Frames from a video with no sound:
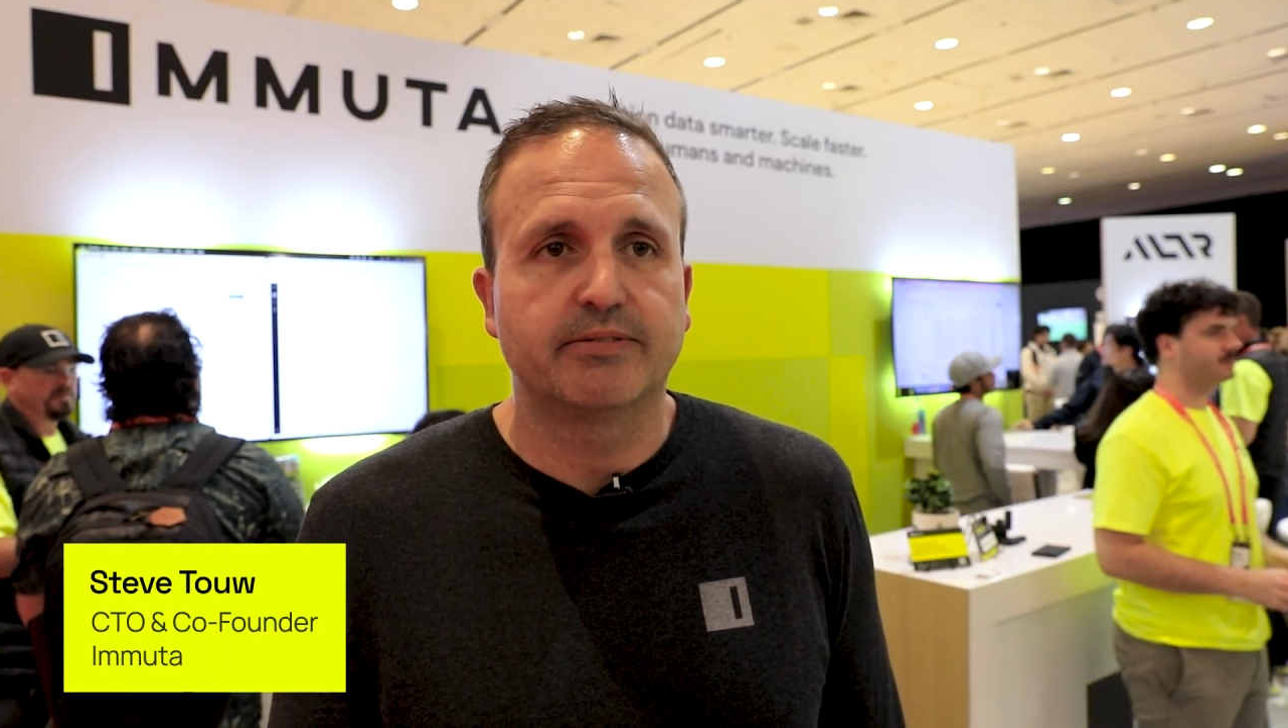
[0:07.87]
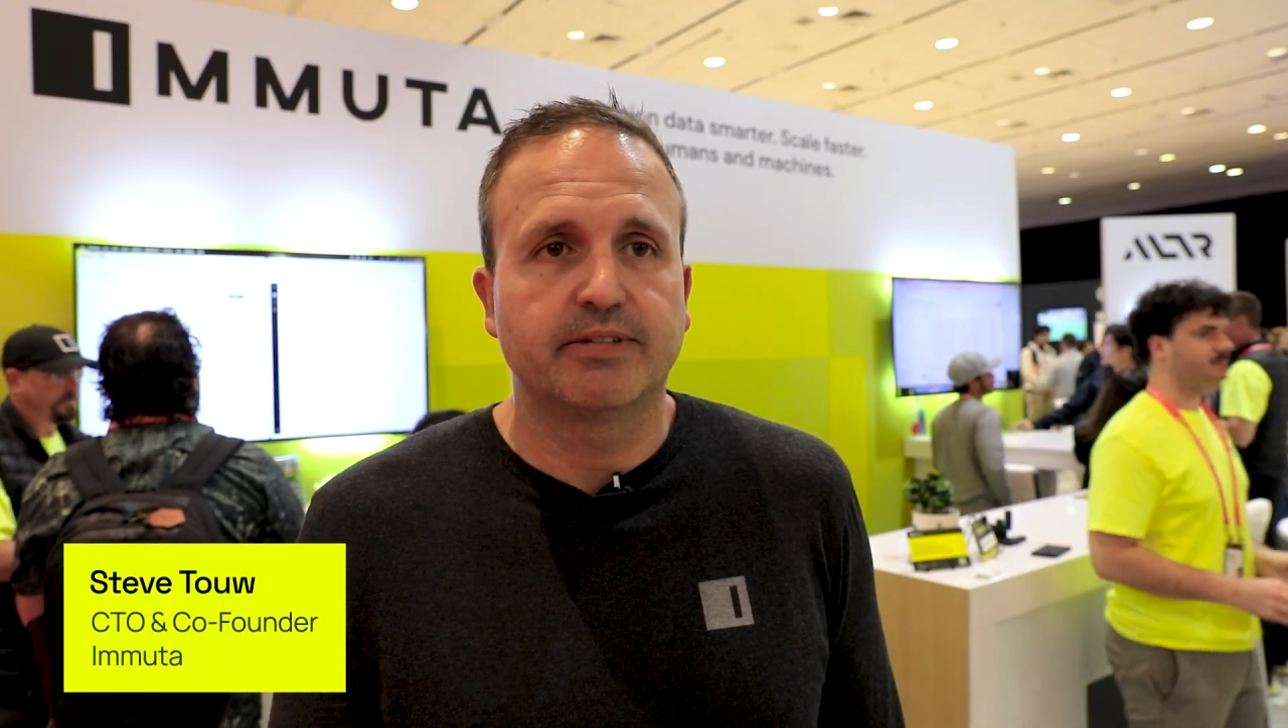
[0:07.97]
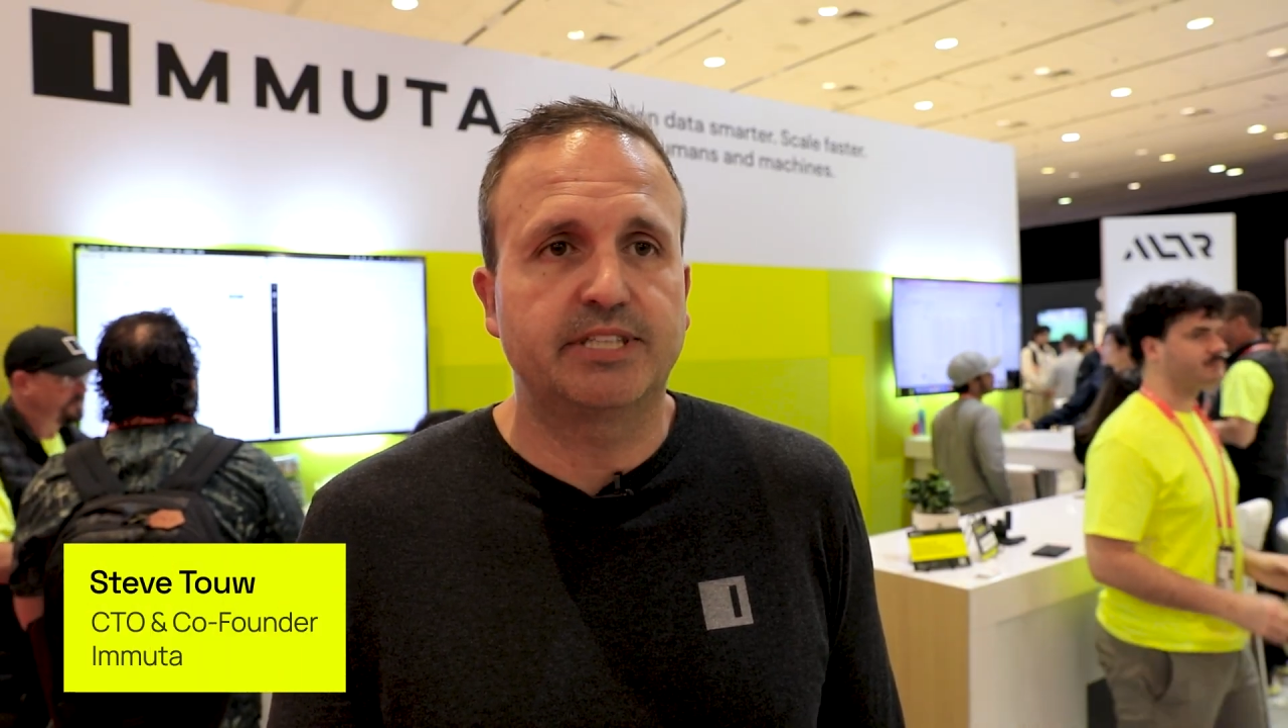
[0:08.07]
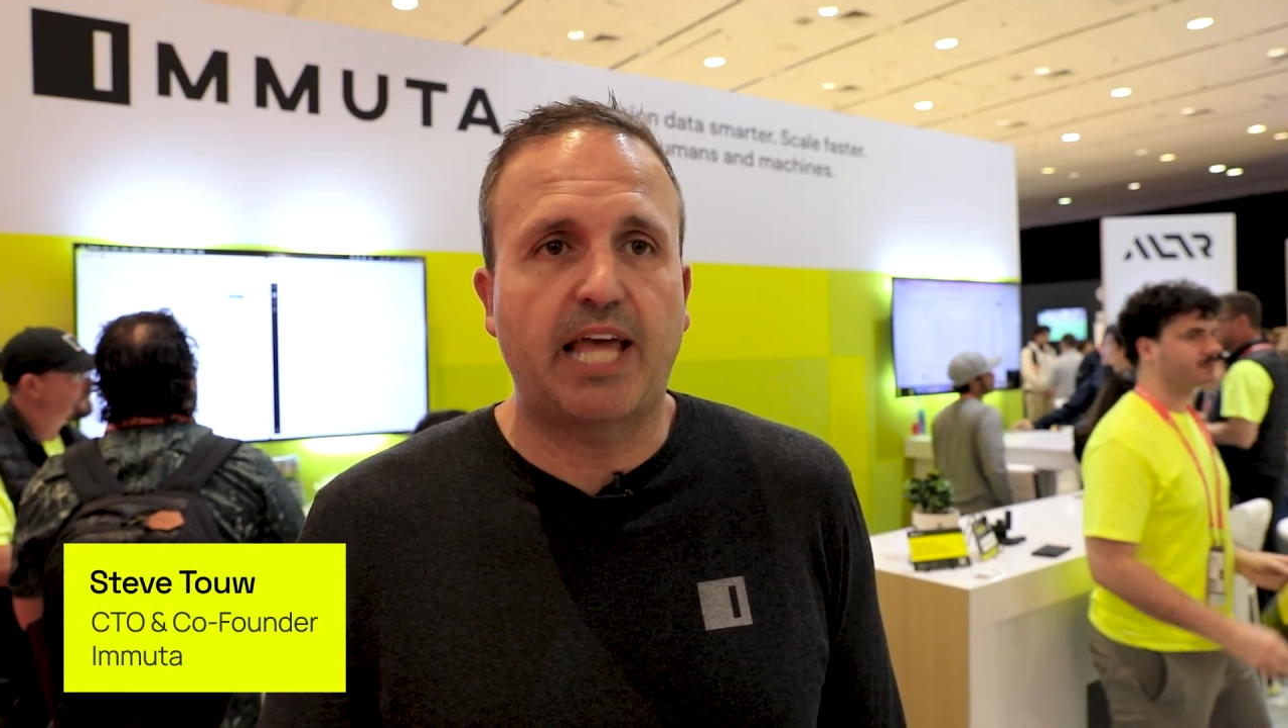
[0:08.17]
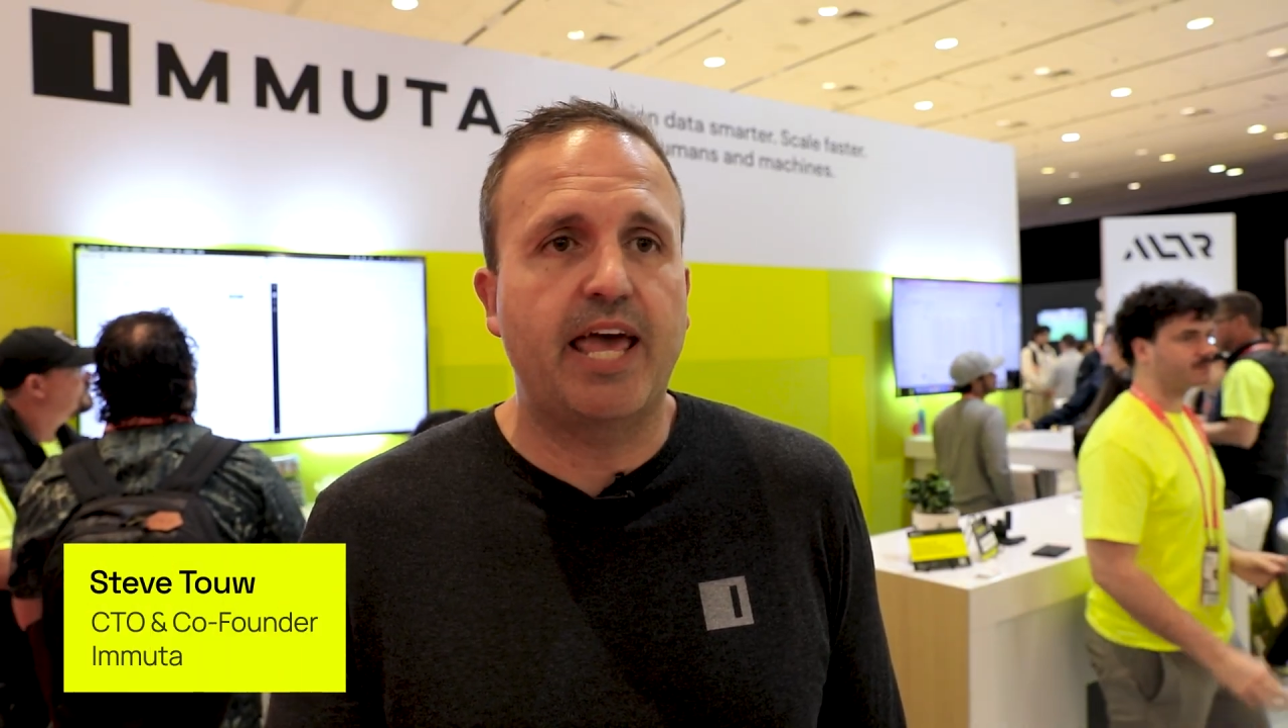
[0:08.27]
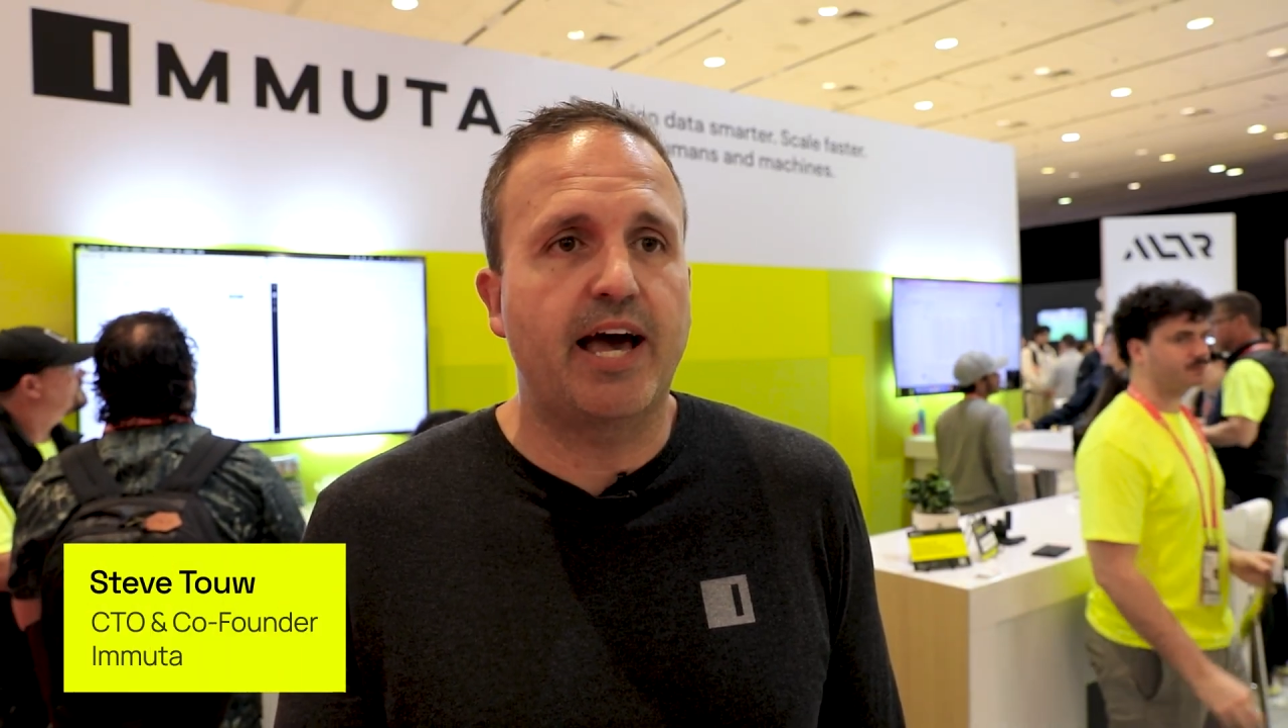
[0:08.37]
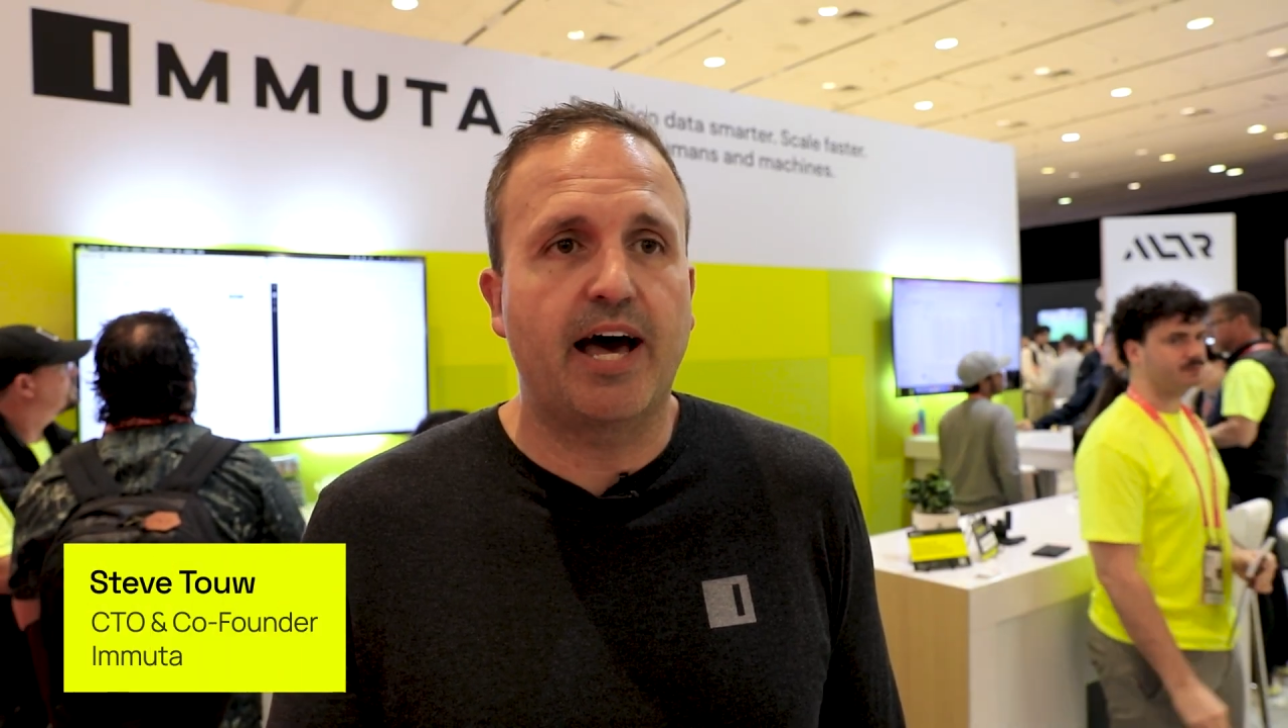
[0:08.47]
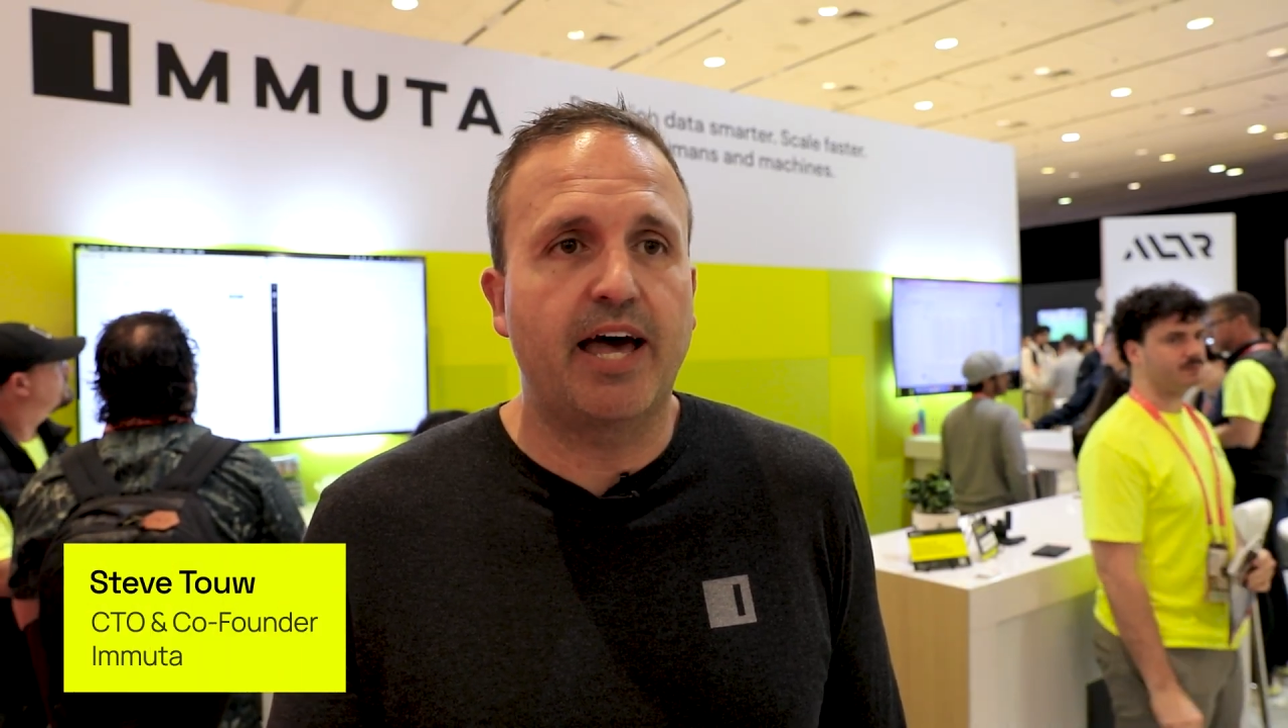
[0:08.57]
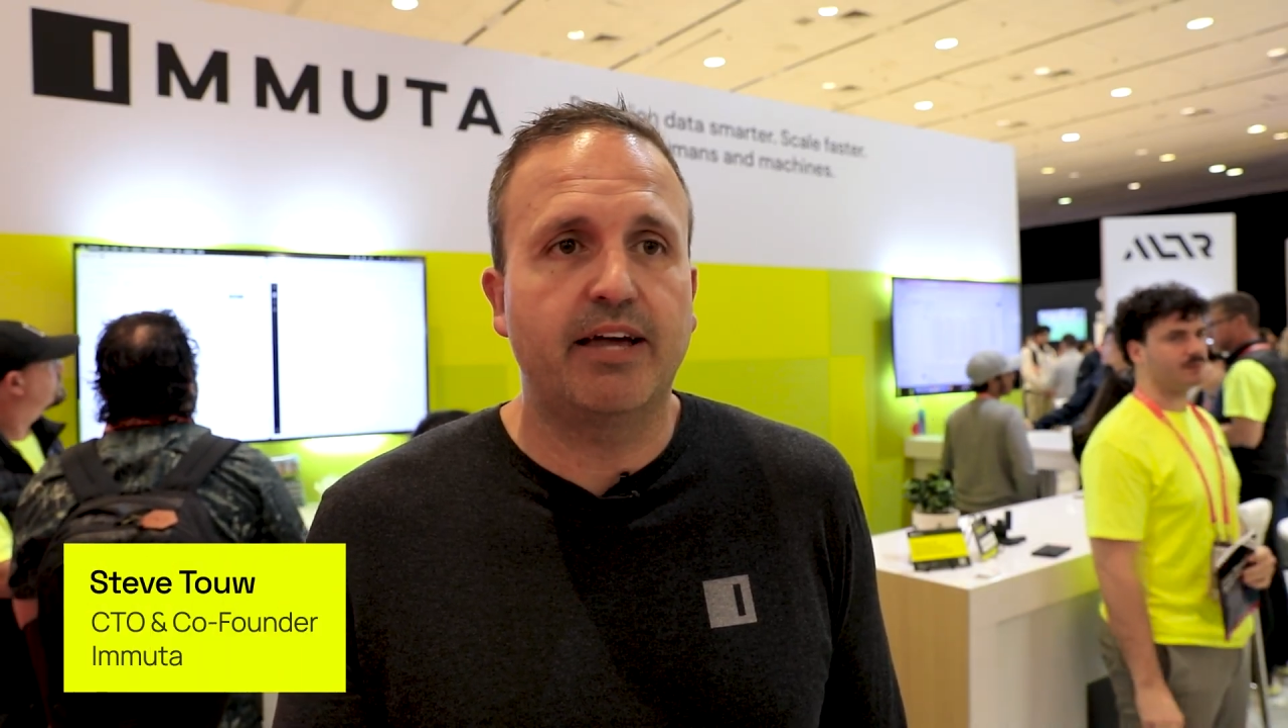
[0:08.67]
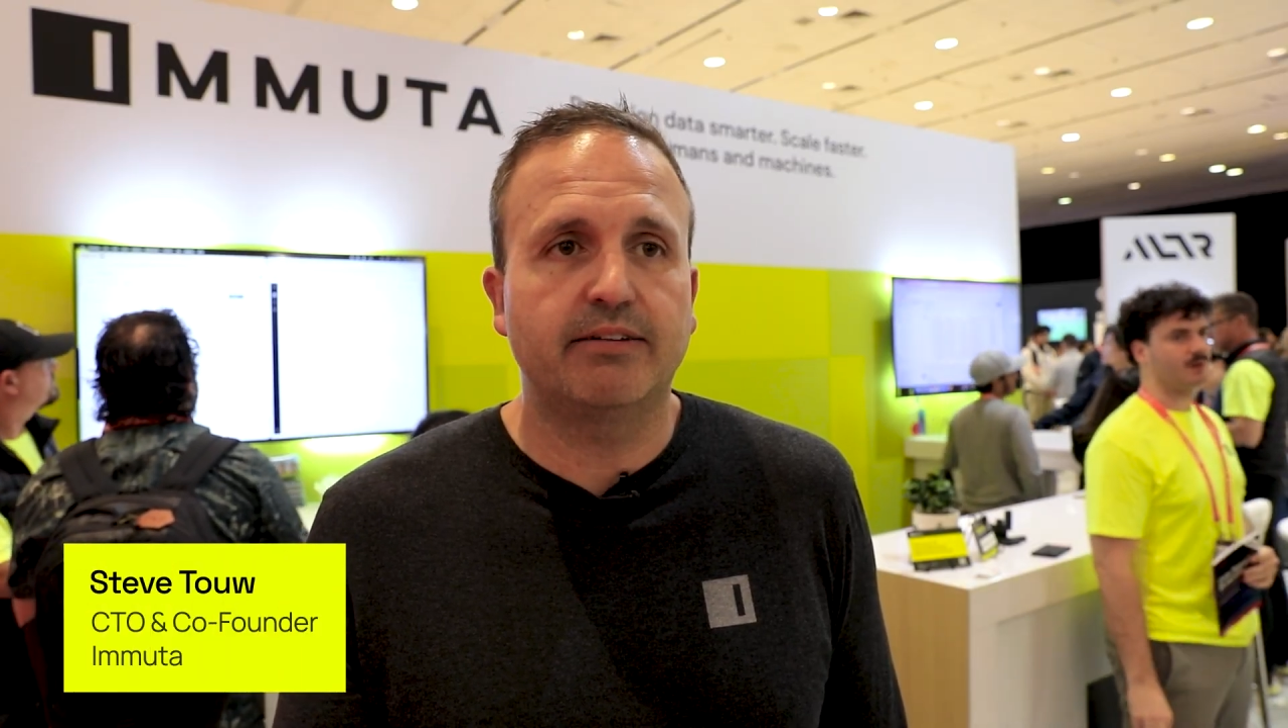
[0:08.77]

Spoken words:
Because AI